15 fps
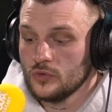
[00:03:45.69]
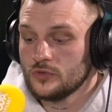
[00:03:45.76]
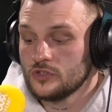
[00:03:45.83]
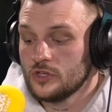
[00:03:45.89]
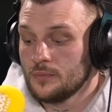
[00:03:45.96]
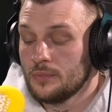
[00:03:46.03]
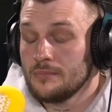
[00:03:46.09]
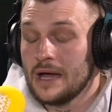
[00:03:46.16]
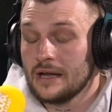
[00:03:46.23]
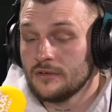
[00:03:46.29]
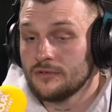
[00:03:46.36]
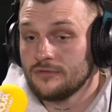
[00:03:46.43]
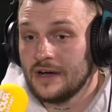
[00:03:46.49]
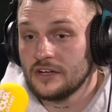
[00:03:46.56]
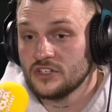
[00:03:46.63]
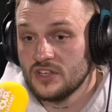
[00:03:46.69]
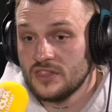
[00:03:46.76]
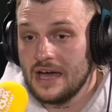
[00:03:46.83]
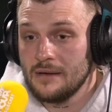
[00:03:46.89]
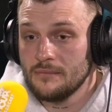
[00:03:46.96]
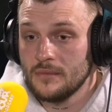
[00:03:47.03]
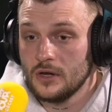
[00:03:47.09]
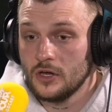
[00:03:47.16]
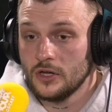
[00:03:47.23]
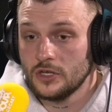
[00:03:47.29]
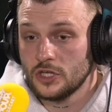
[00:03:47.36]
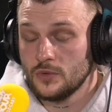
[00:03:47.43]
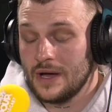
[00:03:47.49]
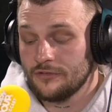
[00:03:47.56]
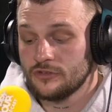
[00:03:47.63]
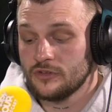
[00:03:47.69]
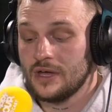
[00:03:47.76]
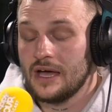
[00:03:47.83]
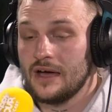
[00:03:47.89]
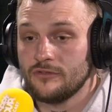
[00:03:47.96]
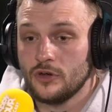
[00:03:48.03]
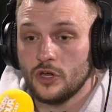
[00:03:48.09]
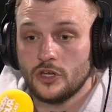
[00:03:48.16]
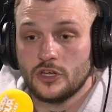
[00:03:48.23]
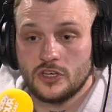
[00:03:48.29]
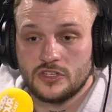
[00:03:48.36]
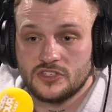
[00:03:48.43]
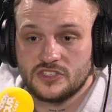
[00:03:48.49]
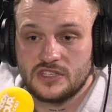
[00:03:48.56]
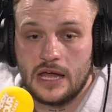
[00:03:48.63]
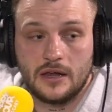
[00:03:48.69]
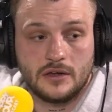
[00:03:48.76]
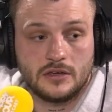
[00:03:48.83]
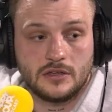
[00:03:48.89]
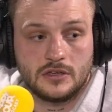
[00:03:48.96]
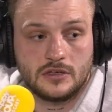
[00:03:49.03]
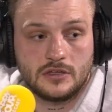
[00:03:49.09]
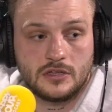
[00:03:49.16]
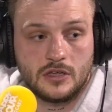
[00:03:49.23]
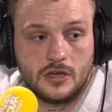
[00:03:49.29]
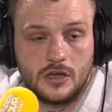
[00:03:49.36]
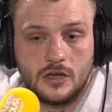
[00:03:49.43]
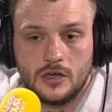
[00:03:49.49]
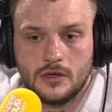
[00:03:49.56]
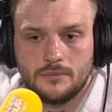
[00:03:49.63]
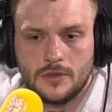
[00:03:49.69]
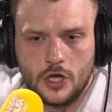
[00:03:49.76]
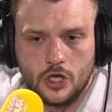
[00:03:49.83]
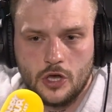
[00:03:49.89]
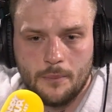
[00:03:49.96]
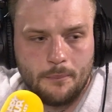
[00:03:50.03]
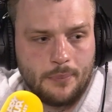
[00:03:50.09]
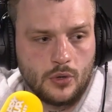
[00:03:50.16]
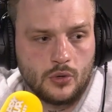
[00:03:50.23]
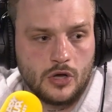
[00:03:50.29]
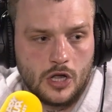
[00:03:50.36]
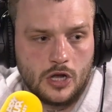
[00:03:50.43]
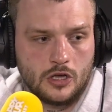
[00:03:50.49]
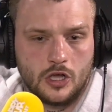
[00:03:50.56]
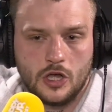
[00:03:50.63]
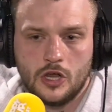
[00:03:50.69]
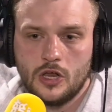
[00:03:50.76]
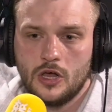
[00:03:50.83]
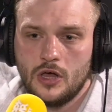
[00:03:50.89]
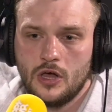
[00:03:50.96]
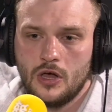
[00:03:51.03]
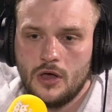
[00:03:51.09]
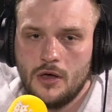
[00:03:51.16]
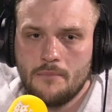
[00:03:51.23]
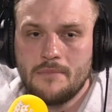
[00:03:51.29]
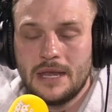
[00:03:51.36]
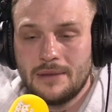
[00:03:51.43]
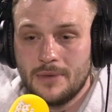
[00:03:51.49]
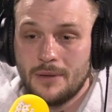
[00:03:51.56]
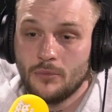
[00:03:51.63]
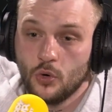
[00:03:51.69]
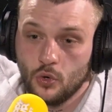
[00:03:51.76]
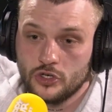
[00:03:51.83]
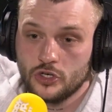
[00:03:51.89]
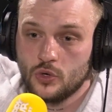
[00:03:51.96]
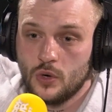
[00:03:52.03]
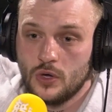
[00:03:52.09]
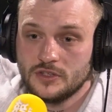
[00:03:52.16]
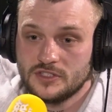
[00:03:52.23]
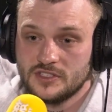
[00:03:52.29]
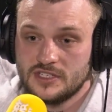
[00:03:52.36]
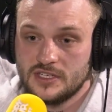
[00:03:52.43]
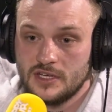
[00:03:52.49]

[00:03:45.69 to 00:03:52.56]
to manufacture that, like you have to have like a standard, like a bulk, like a minimum order quantity.